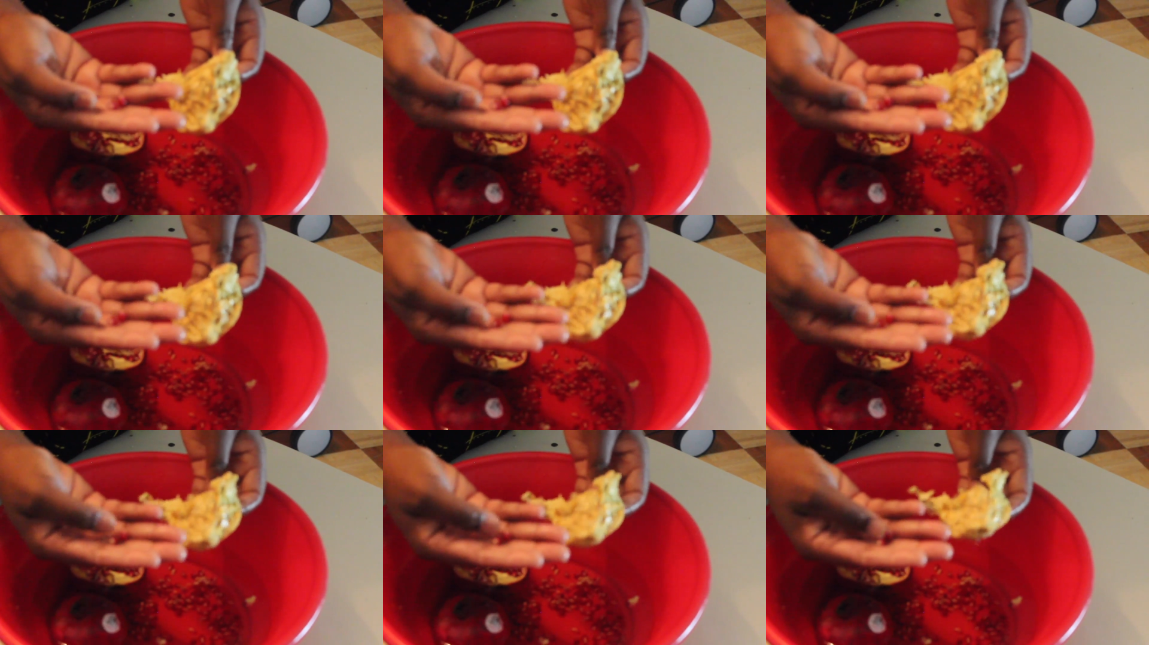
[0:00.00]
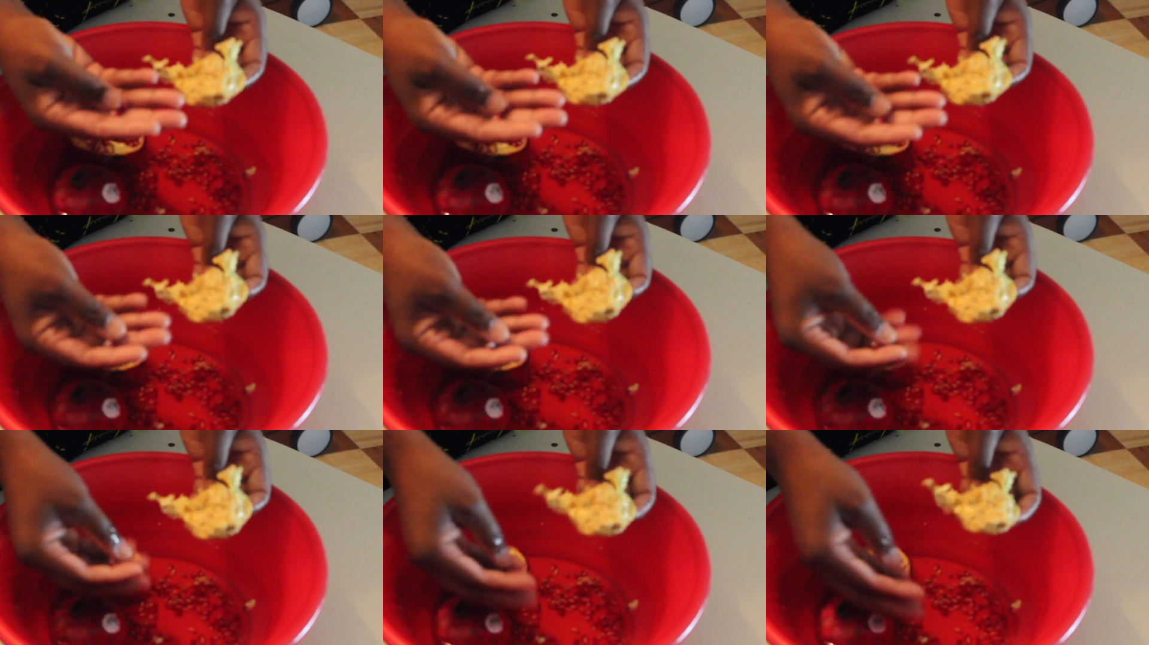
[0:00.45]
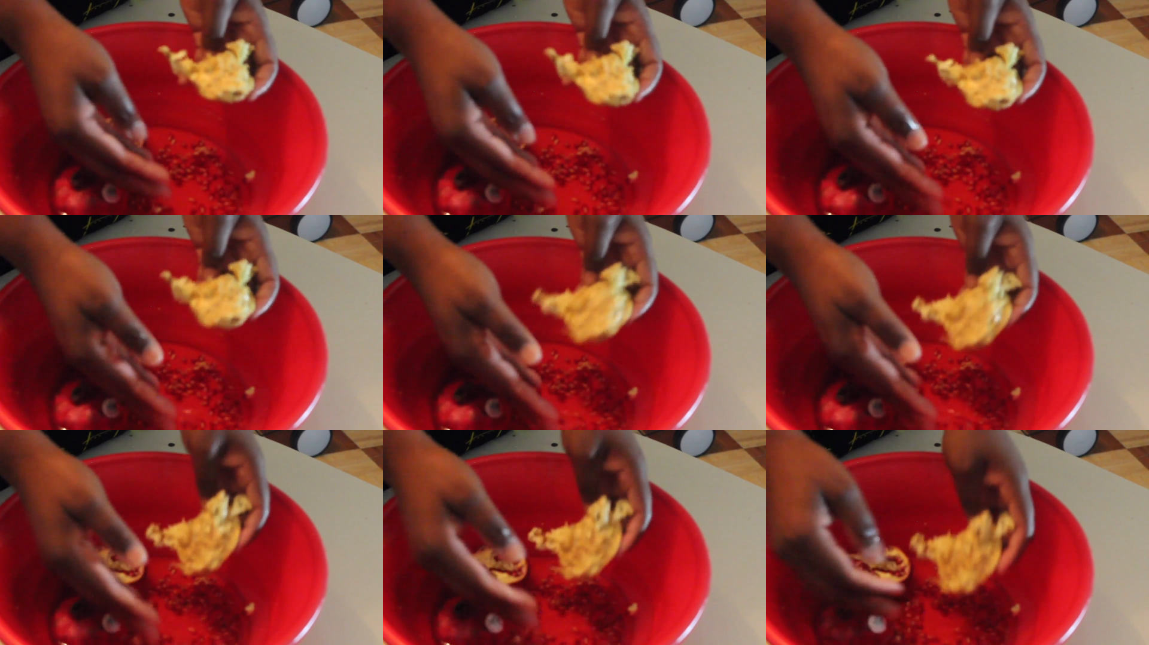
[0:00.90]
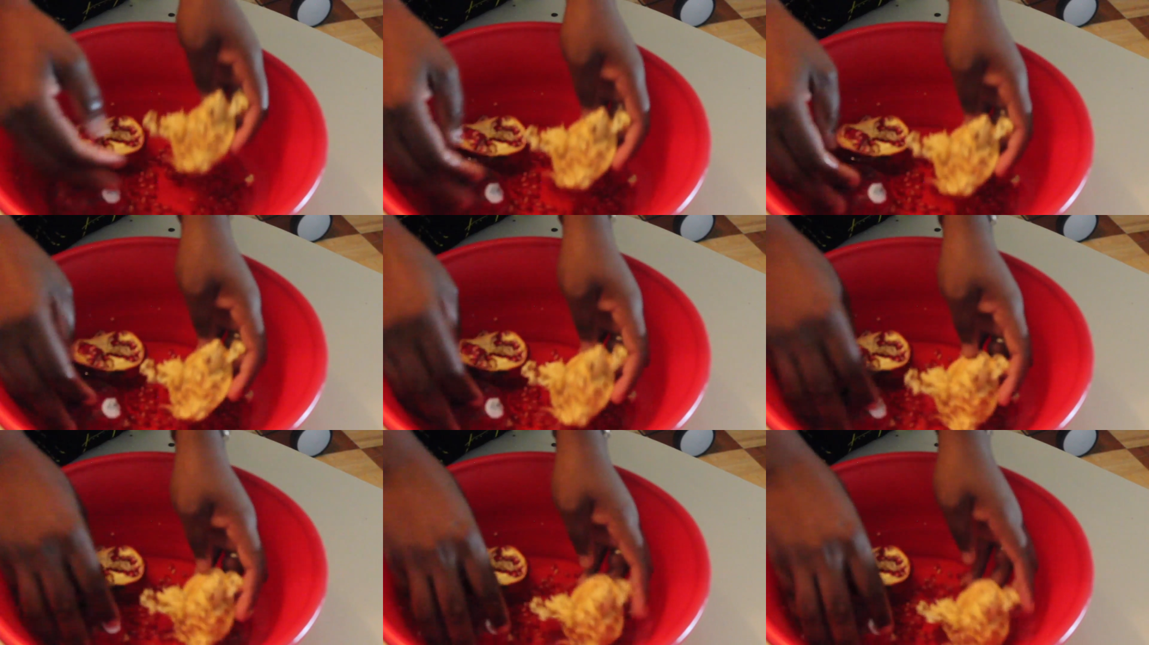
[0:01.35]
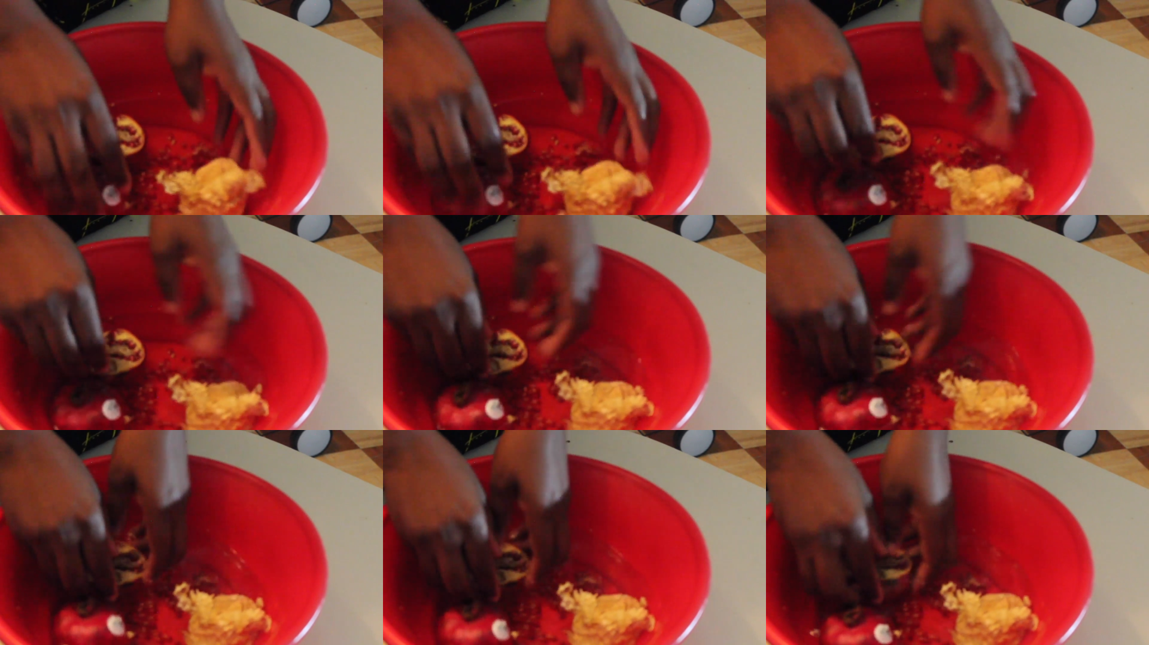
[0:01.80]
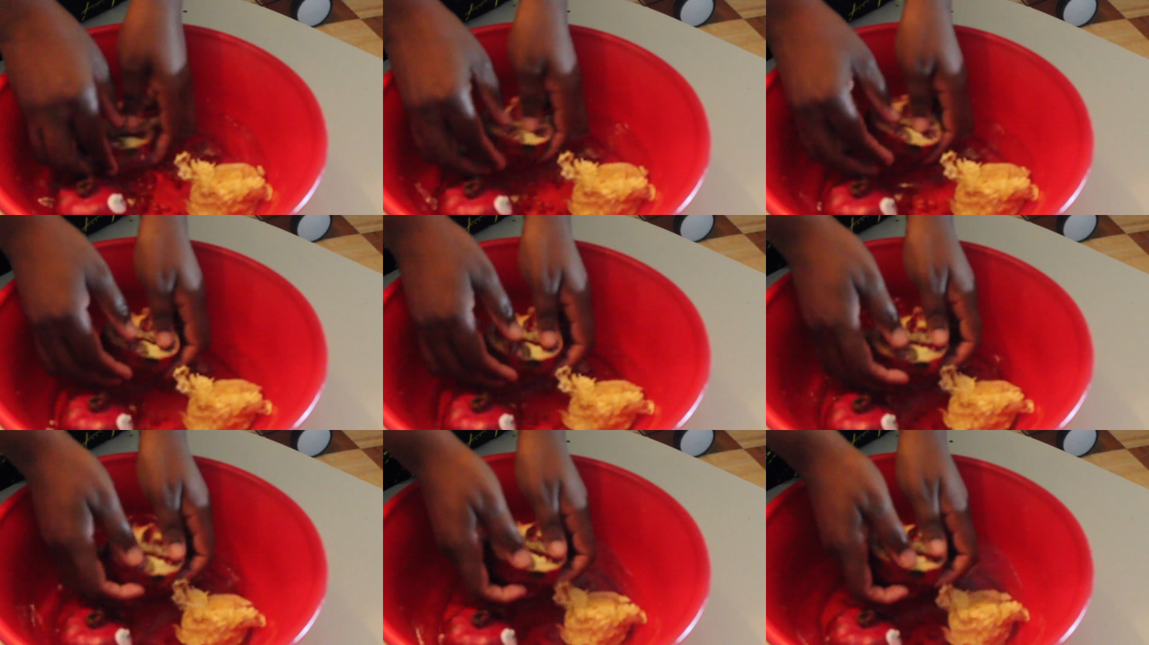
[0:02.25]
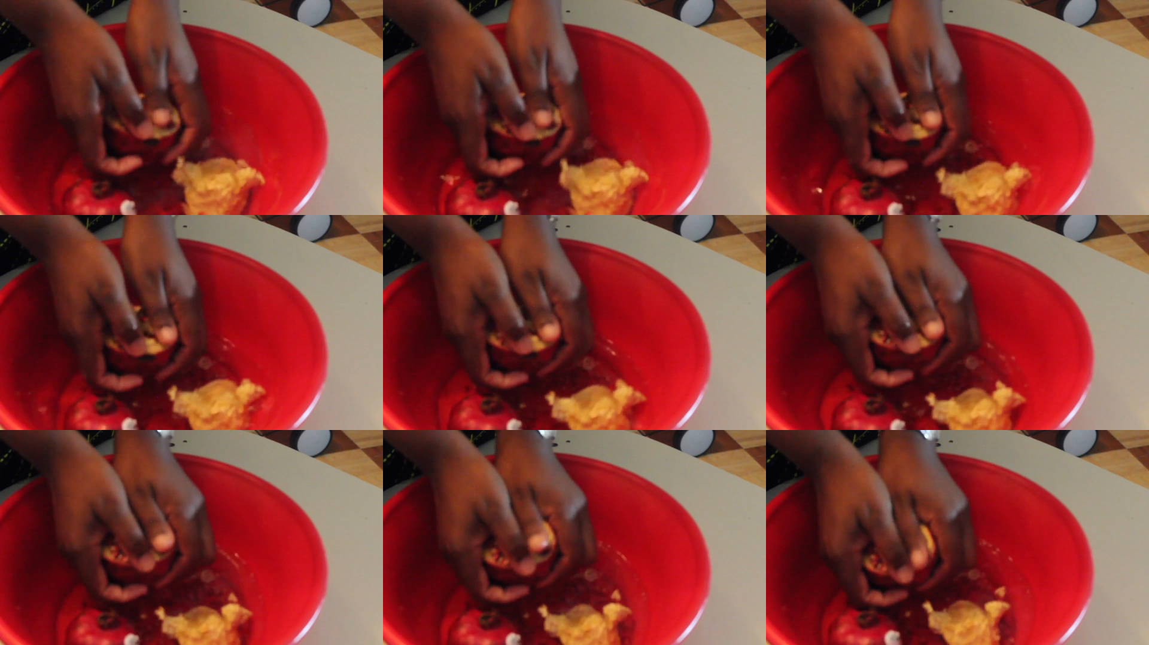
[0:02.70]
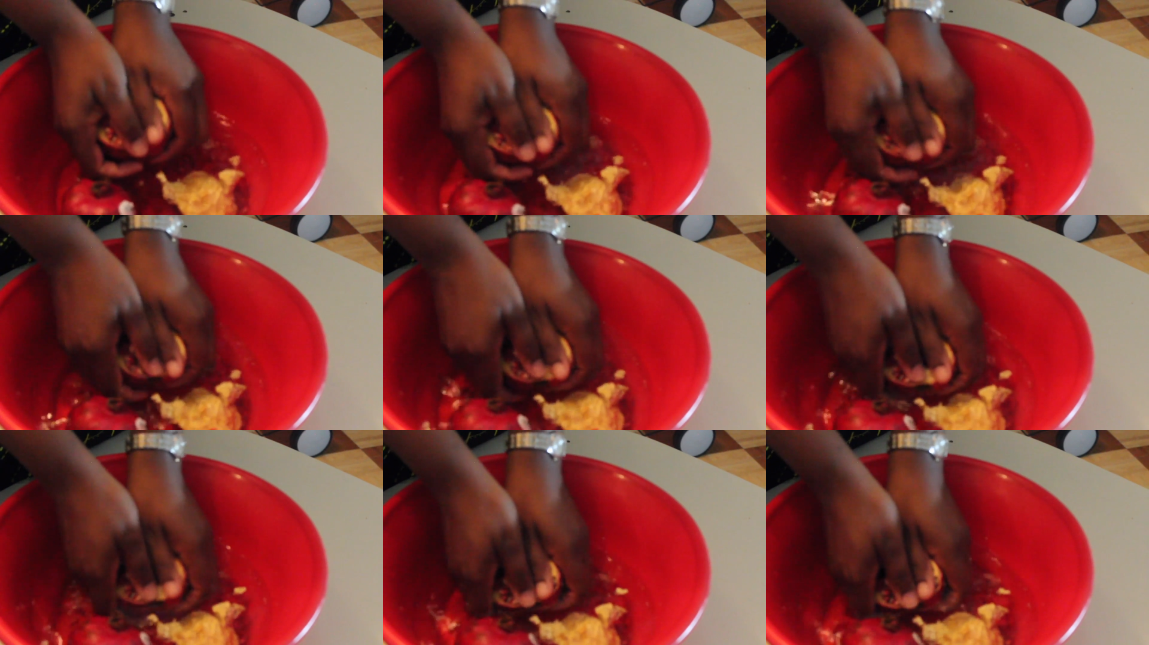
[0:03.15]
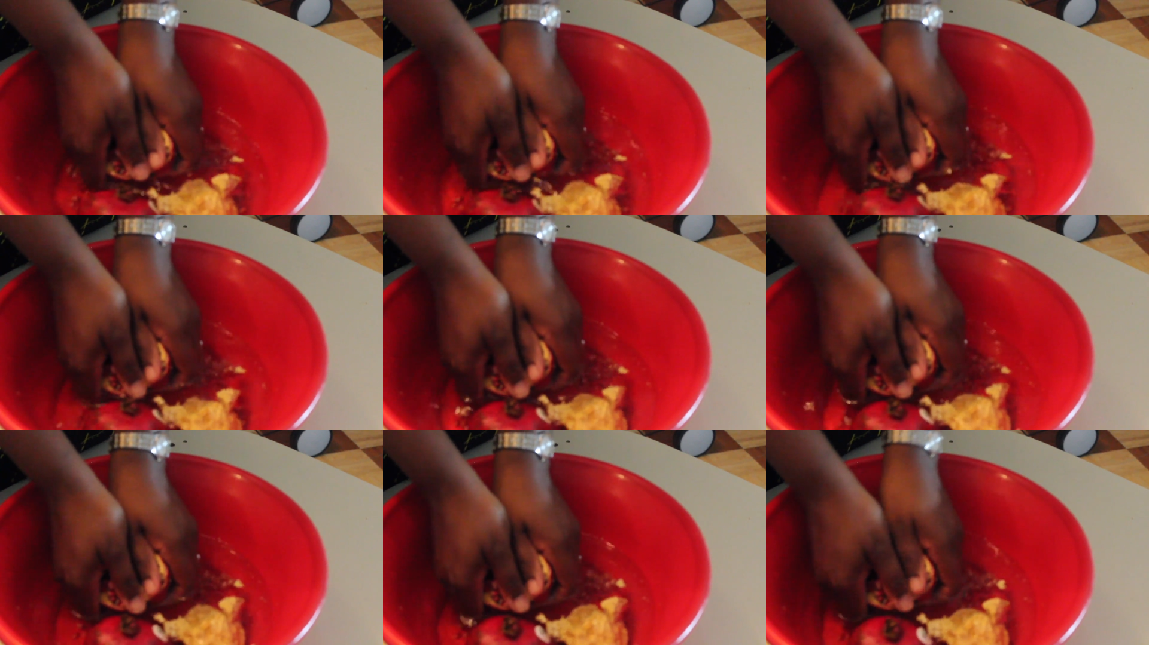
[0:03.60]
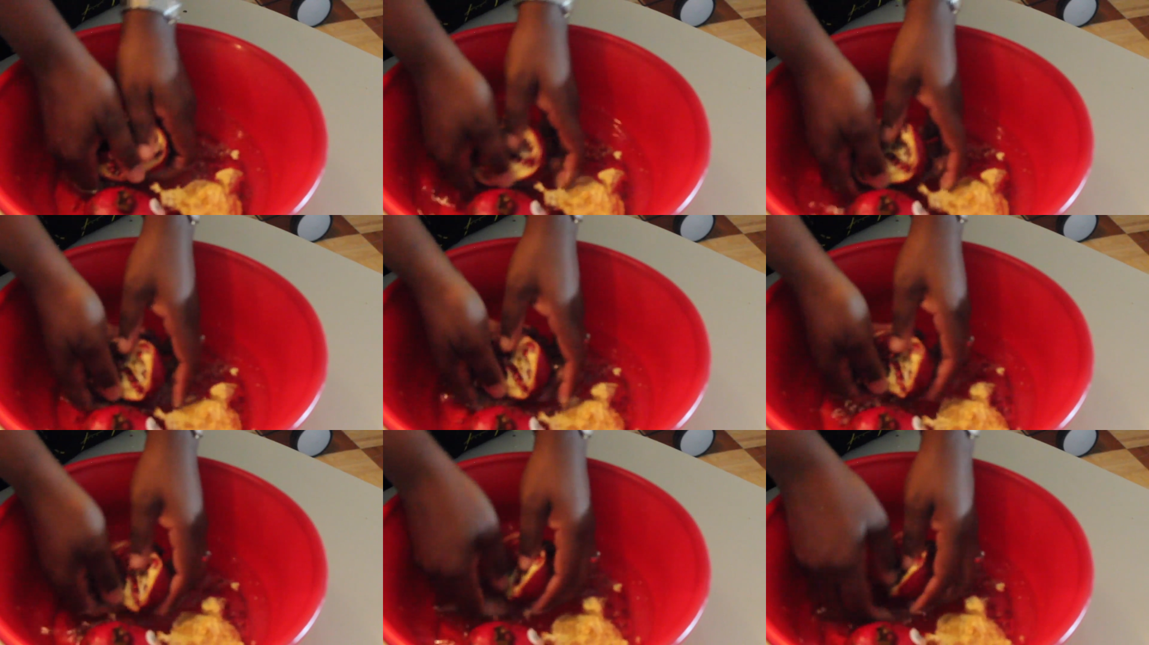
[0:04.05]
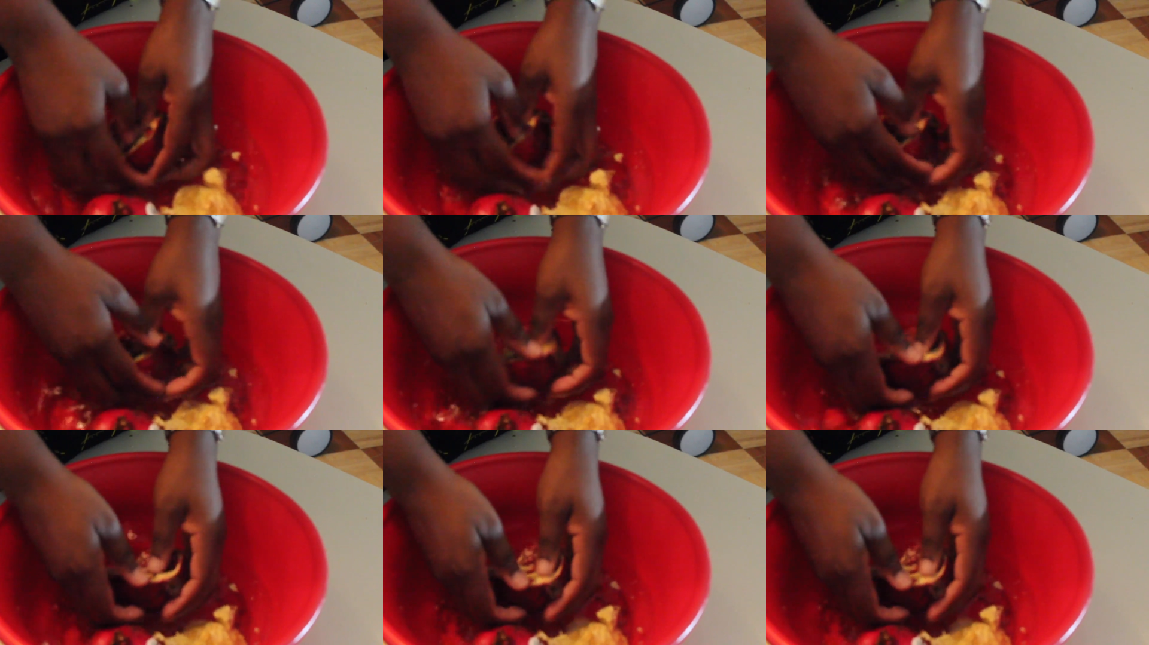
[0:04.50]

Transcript: Nobody's mouth can be seen.